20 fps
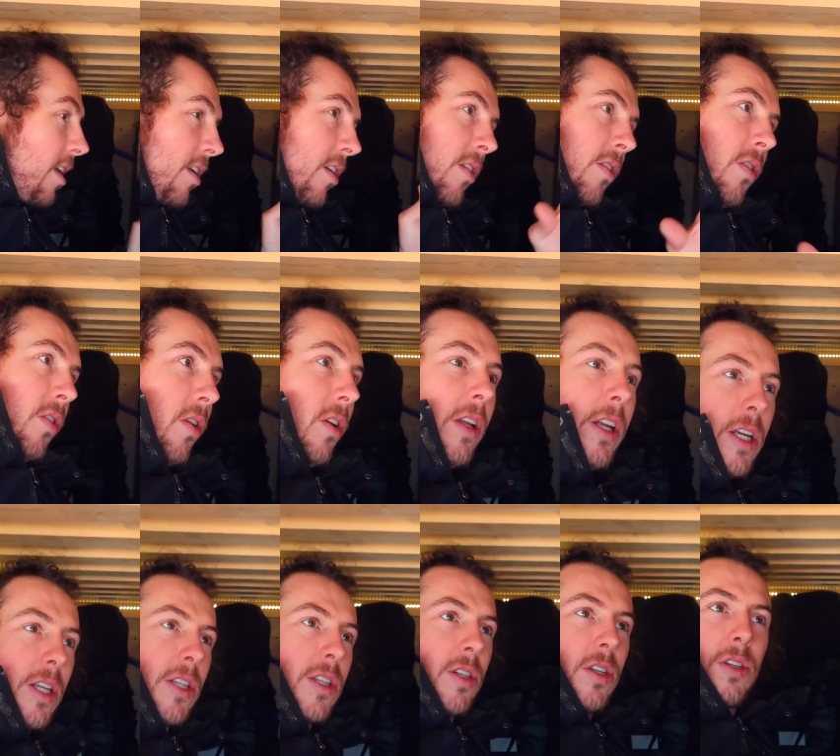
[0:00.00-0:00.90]
then all
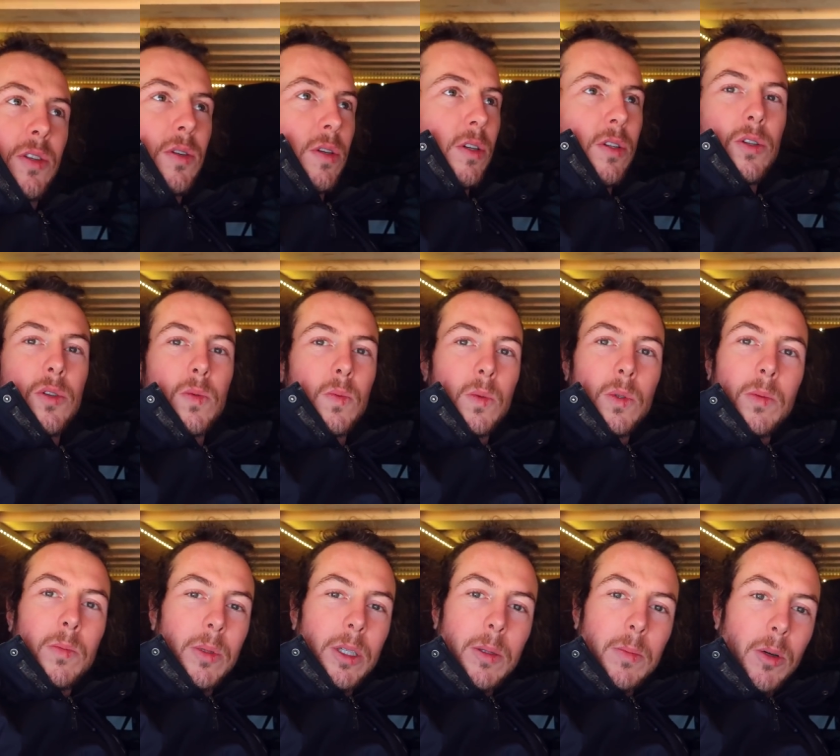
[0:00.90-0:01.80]
this it just
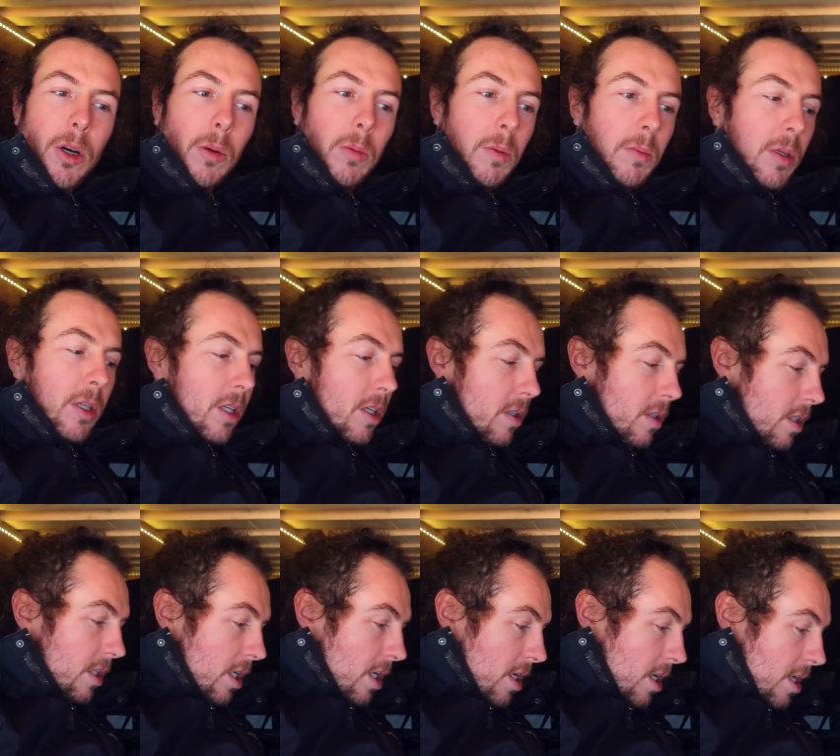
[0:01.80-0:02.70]
wouldn't be a problem, you know.
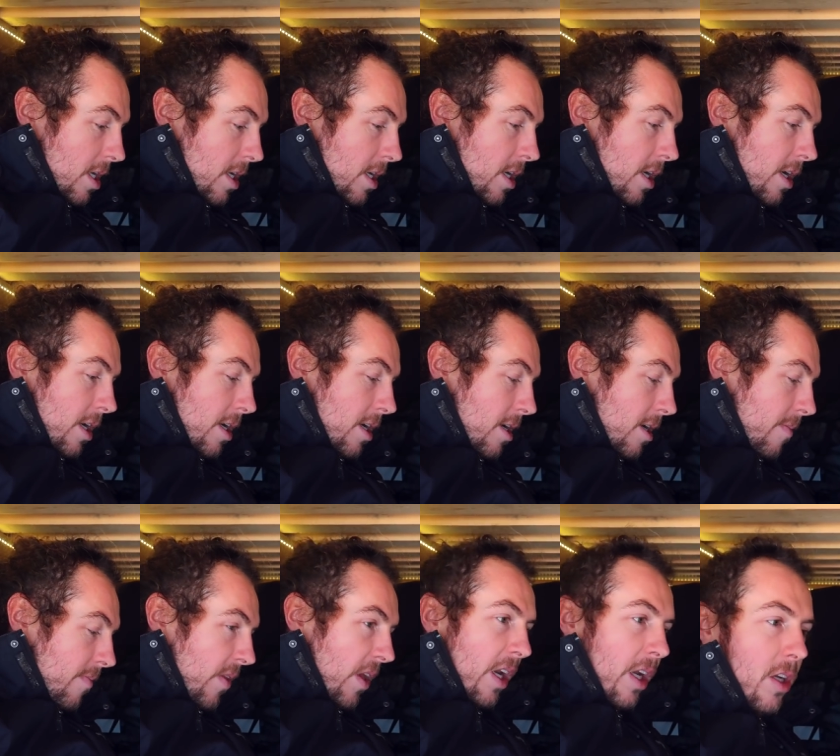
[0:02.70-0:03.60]

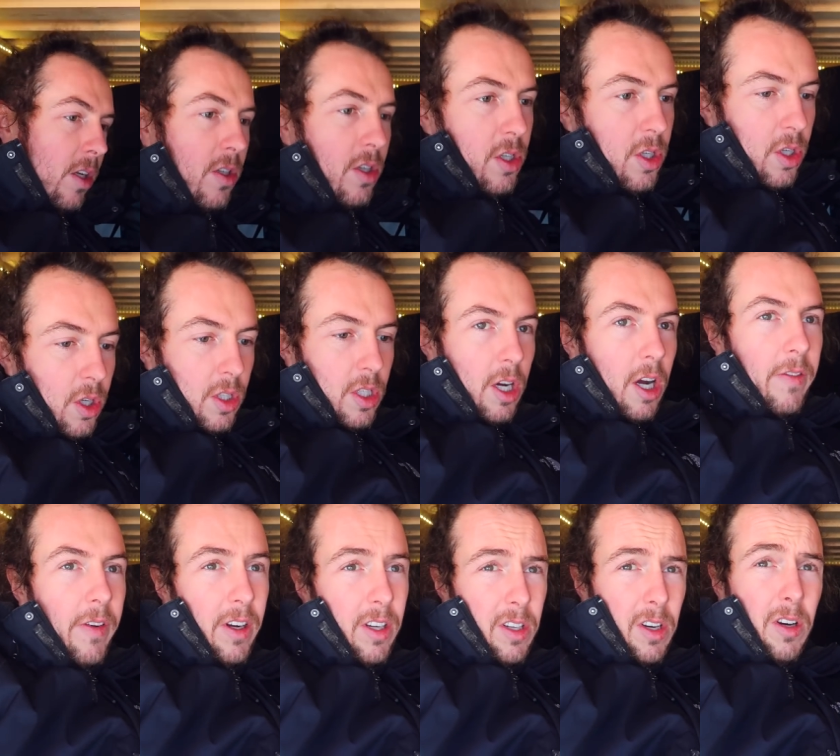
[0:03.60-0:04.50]
And I could just shut it
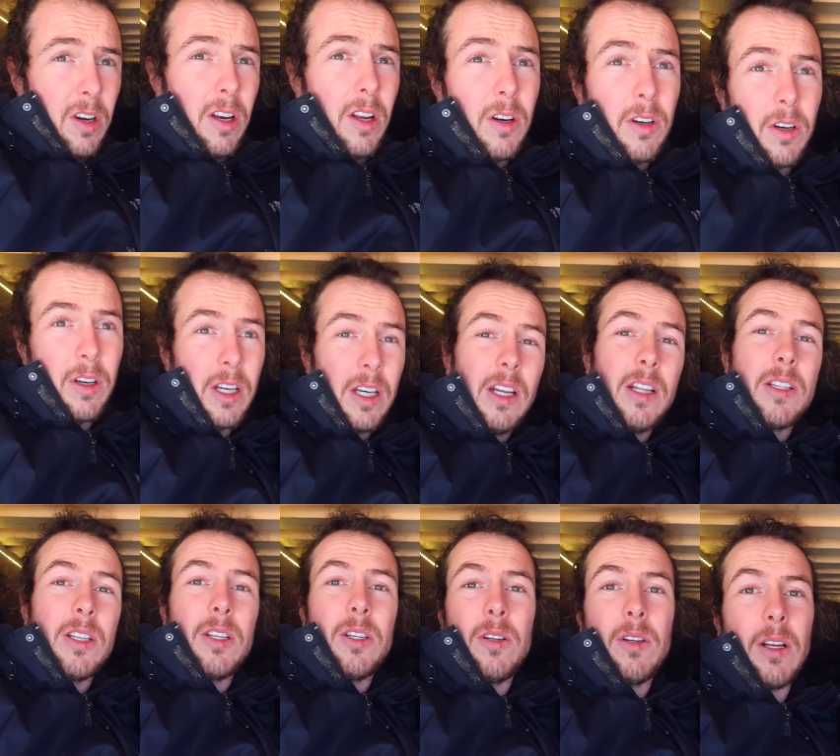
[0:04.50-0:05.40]
off. I'd only
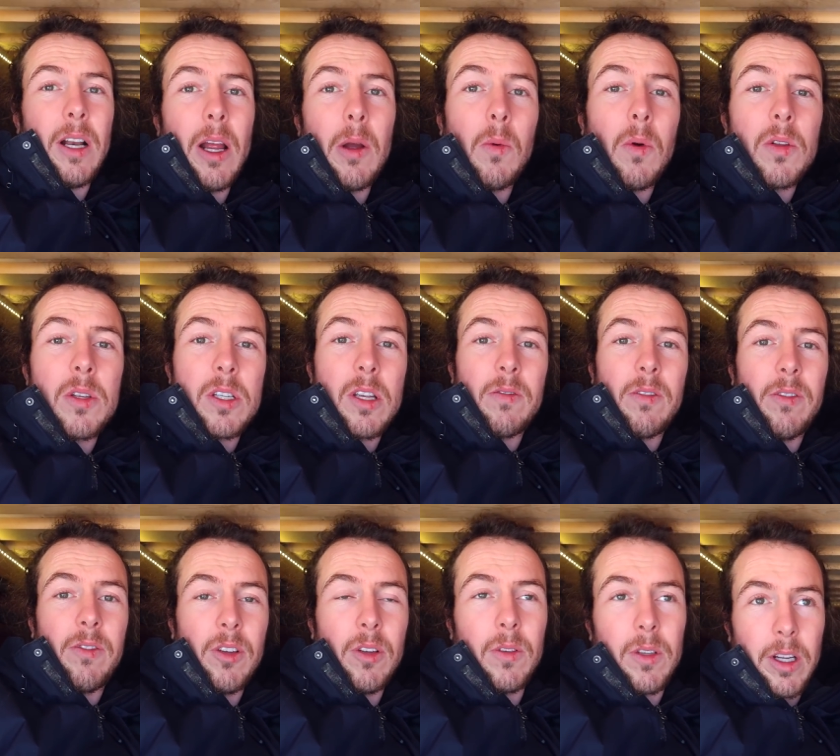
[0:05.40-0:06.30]
need to do it like once
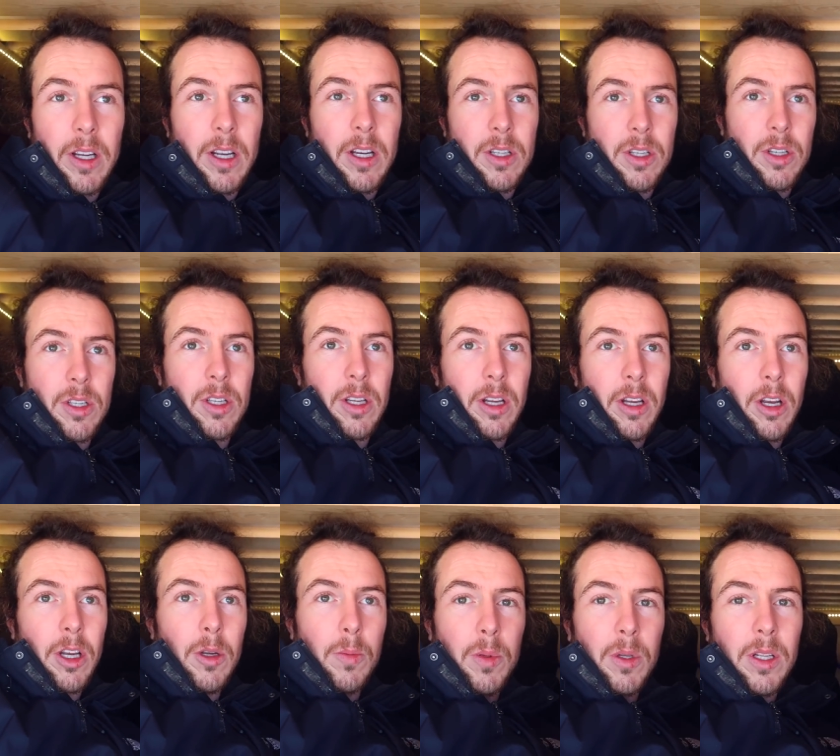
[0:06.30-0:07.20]
every few days, just like
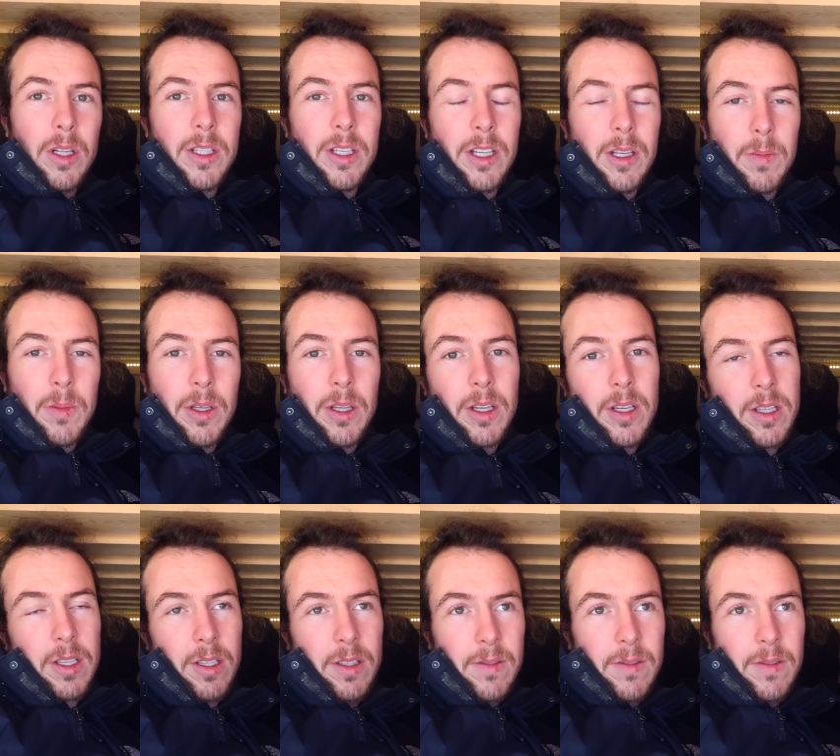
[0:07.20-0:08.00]
open a T-piece,